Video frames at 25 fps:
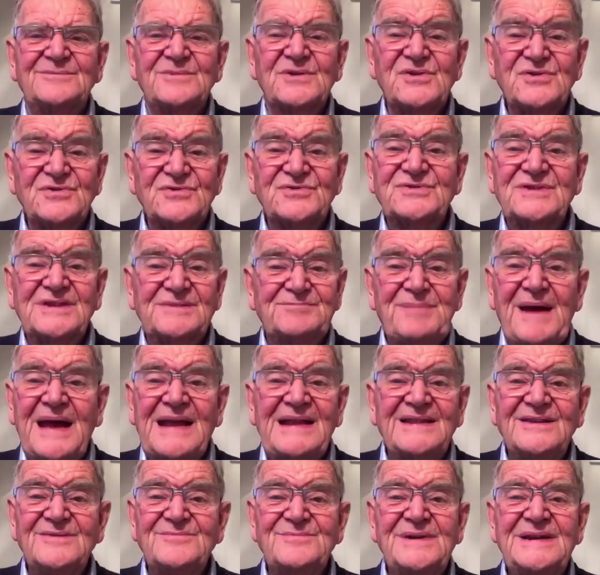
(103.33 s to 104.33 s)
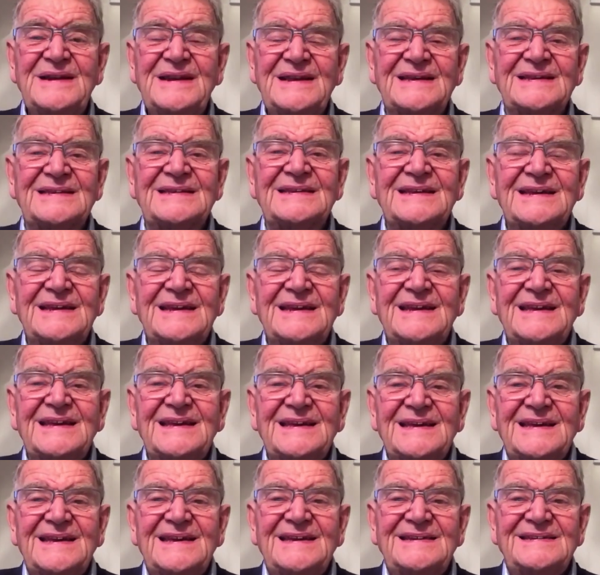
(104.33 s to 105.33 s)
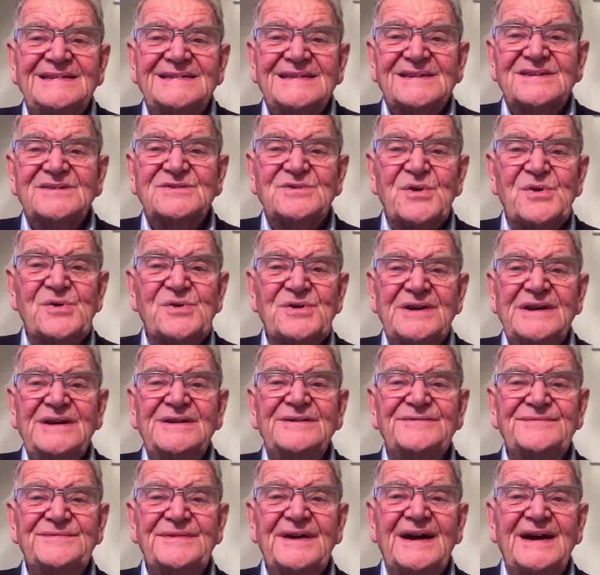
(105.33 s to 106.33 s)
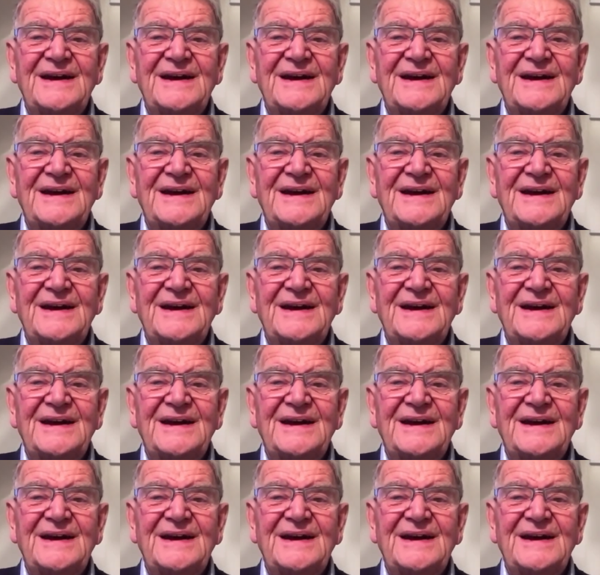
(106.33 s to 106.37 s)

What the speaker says: Of course, the Battle of Midian is the story of